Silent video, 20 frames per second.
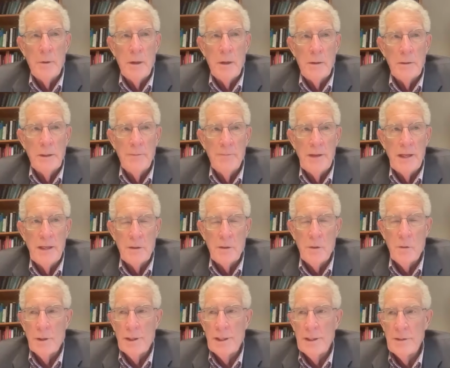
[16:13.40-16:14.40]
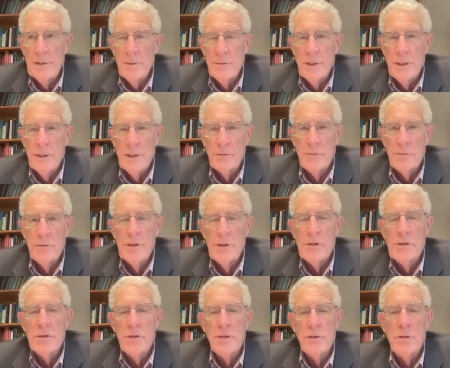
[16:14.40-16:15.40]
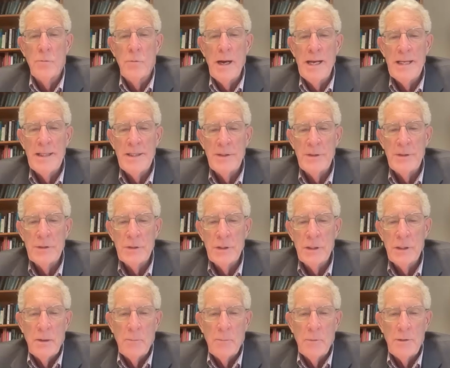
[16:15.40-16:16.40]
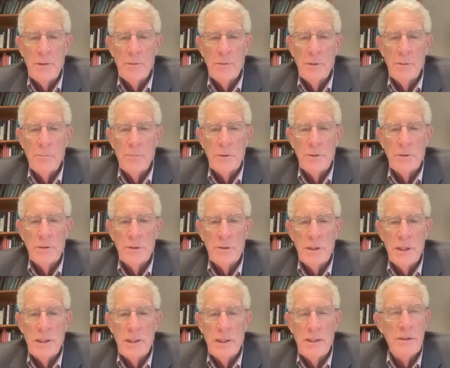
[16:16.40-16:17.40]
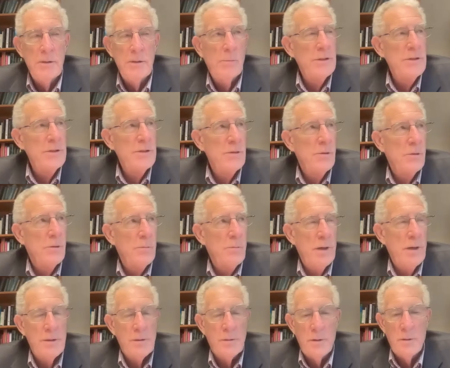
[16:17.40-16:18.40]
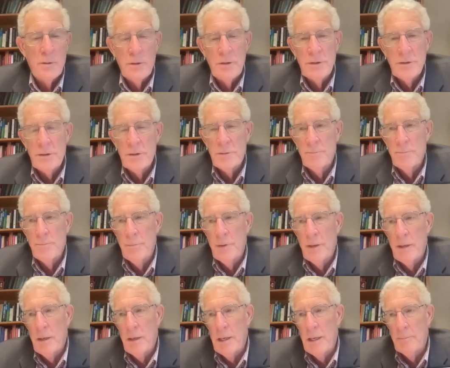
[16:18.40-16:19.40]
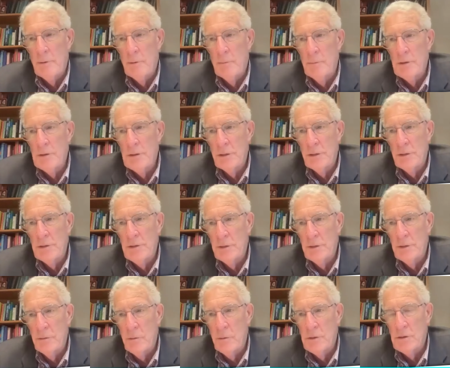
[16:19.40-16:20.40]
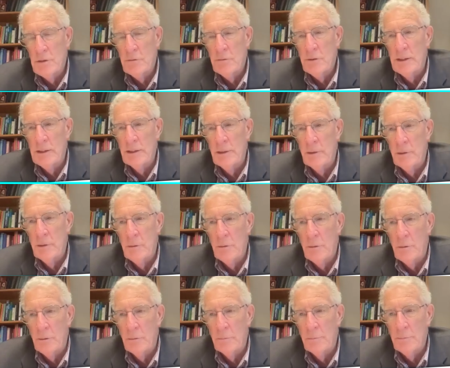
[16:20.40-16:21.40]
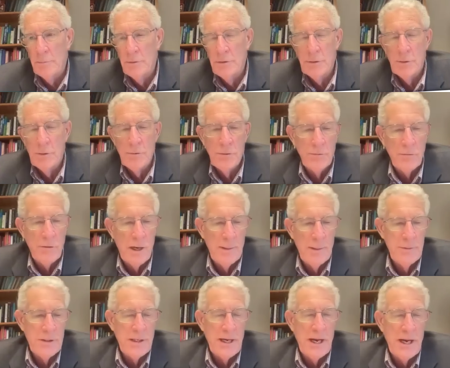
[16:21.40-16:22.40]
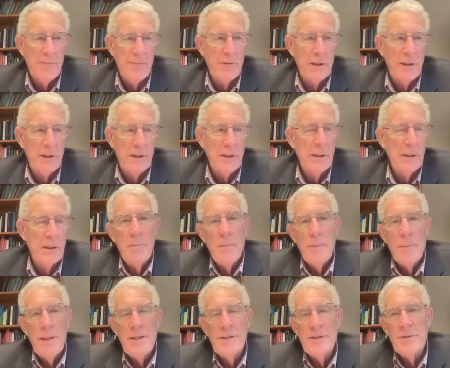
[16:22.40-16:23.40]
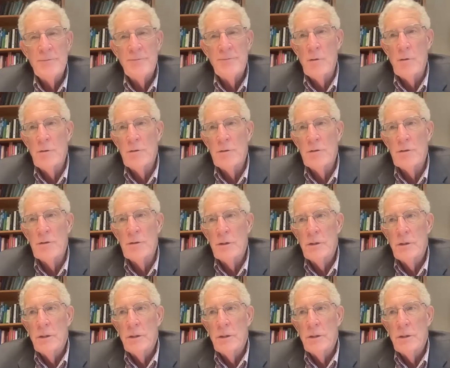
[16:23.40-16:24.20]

living according to their traditional ways, whether it was the Inuits or whether it was Aboriginals in Australia or certain tribes in Africa, these folks